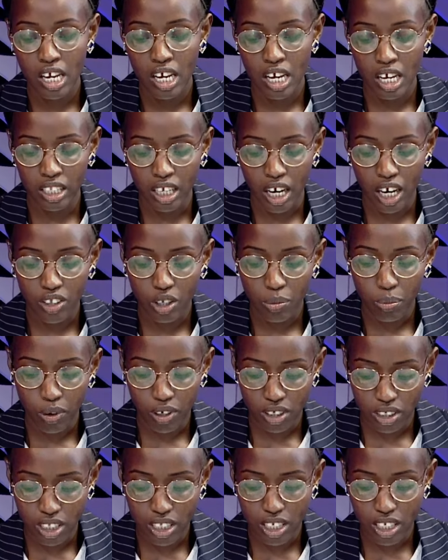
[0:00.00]
and Other
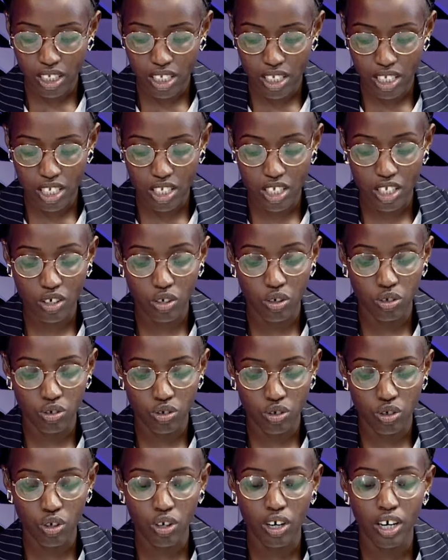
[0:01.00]
Parasitic Diseases
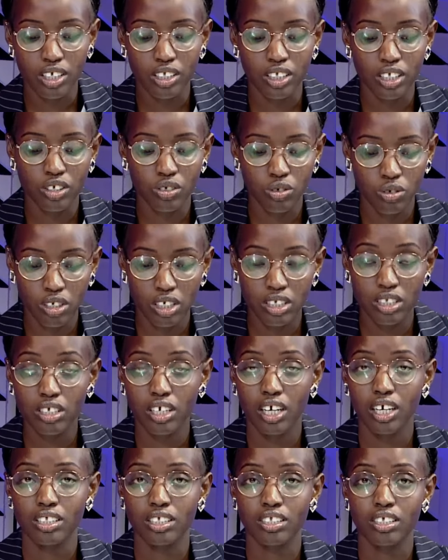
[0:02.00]
Control Unit
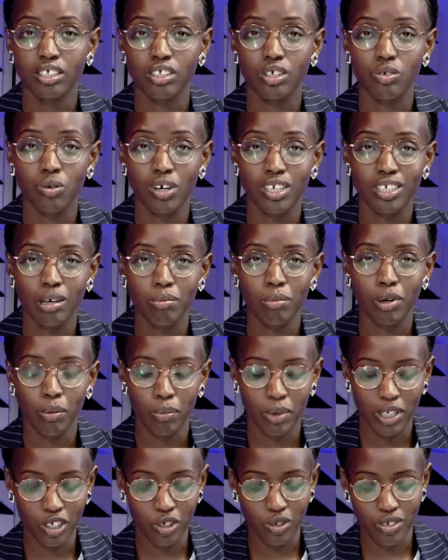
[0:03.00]
at the Rwanda
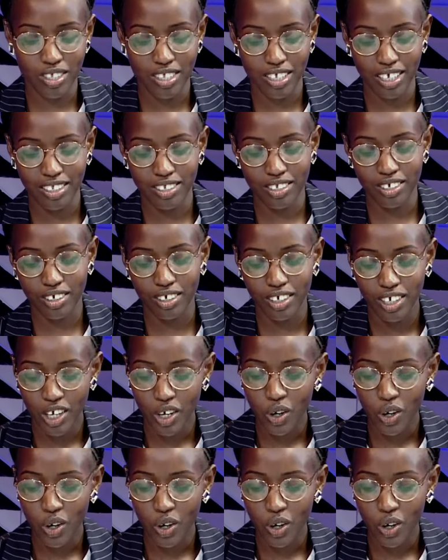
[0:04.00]
Biomedical Center.